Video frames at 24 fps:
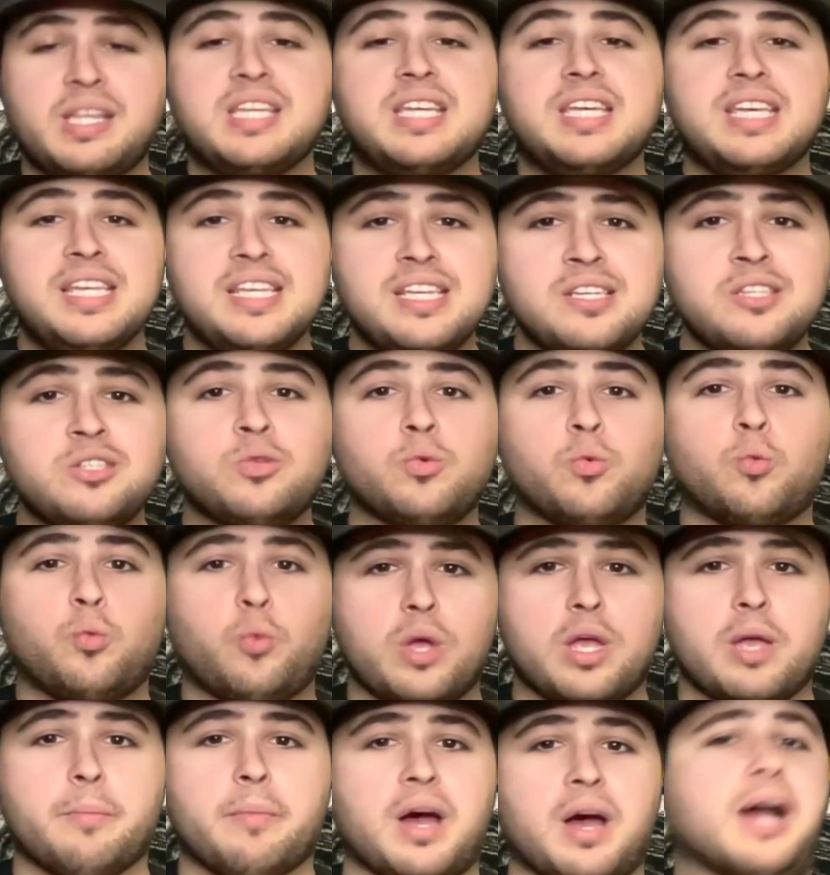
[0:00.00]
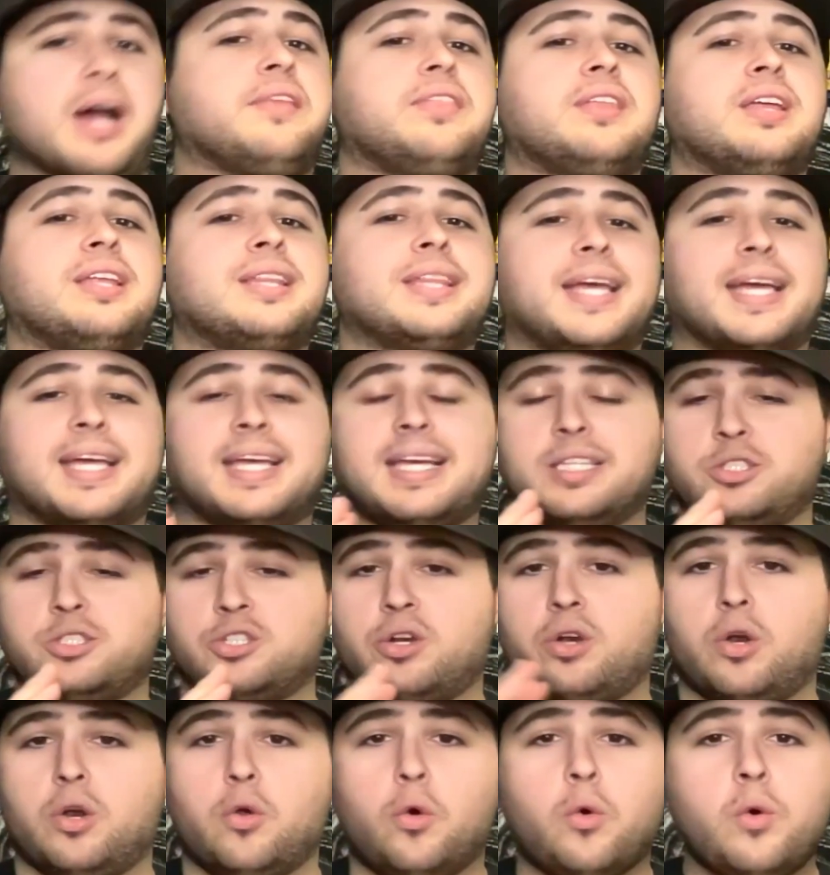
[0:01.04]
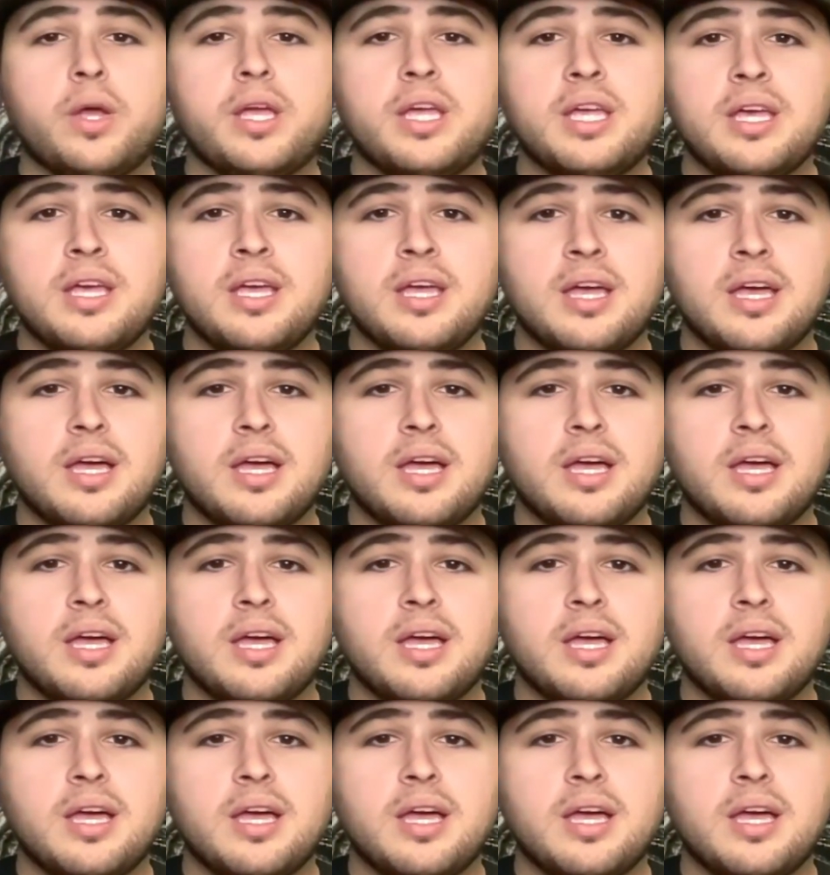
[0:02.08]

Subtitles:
is Wim. I think that kid's annoying.